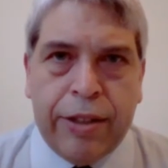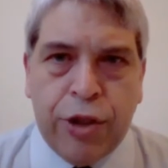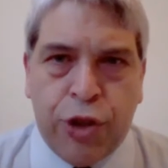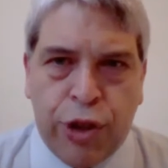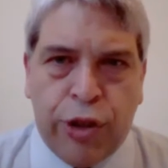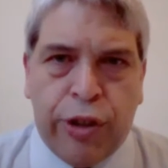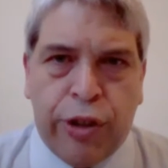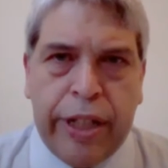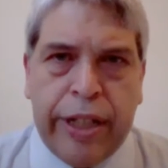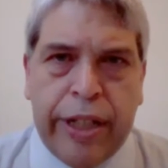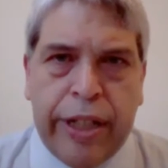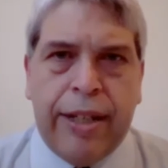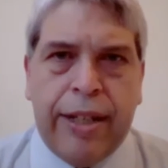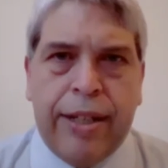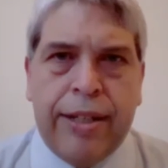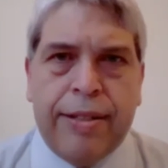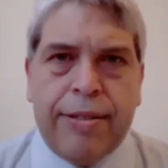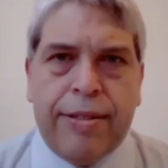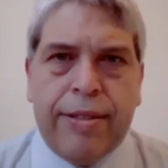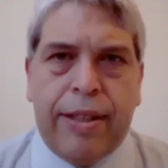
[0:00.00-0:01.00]
join
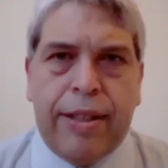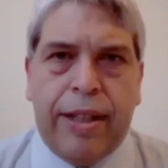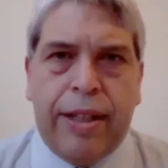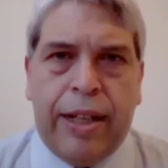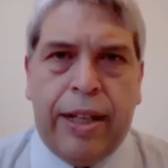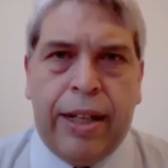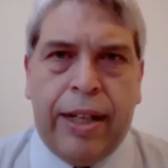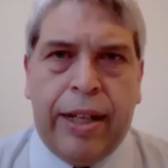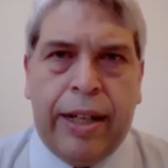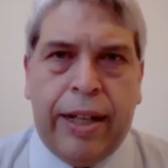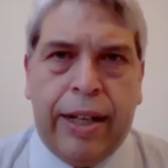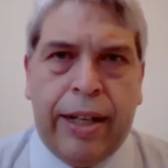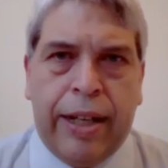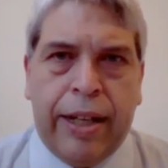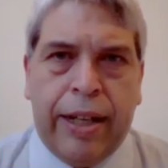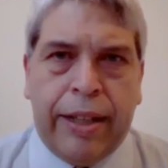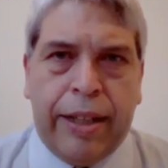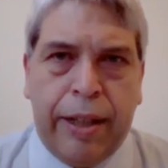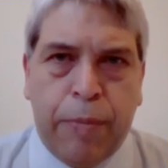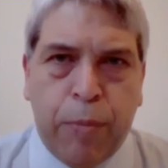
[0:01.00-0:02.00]
us,
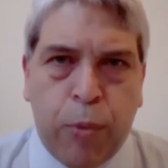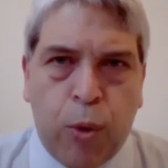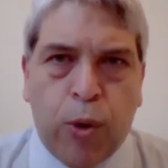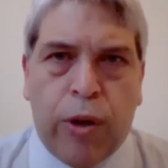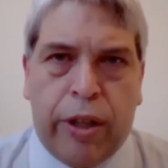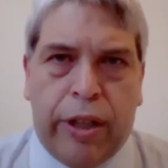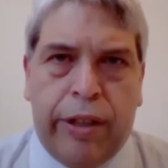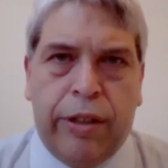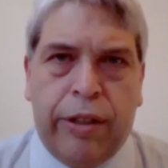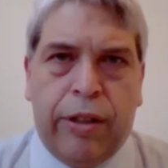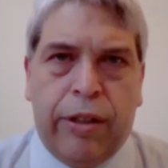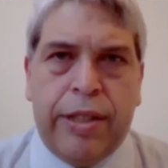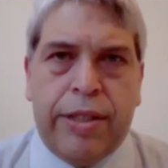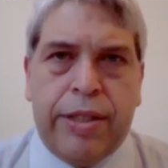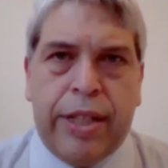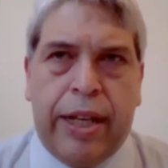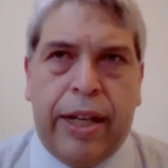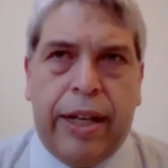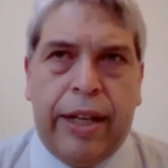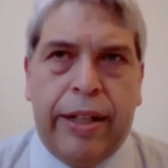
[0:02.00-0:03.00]
keep working all the
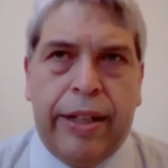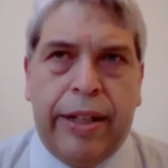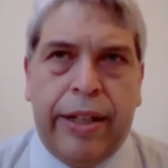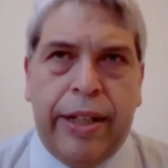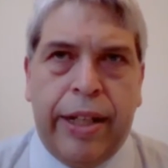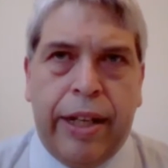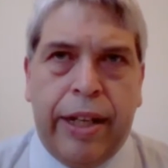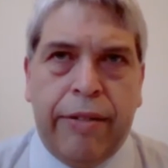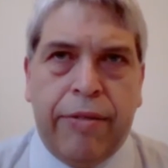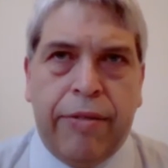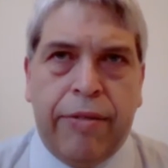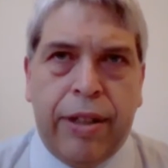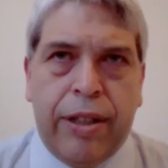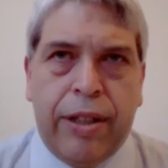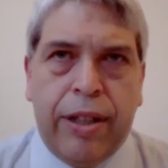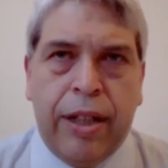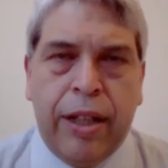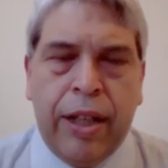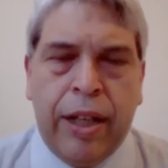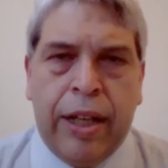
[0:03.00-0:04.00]
time,
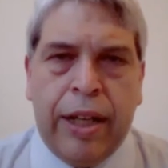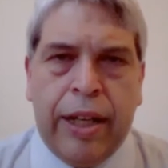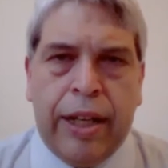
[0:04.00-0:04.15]
never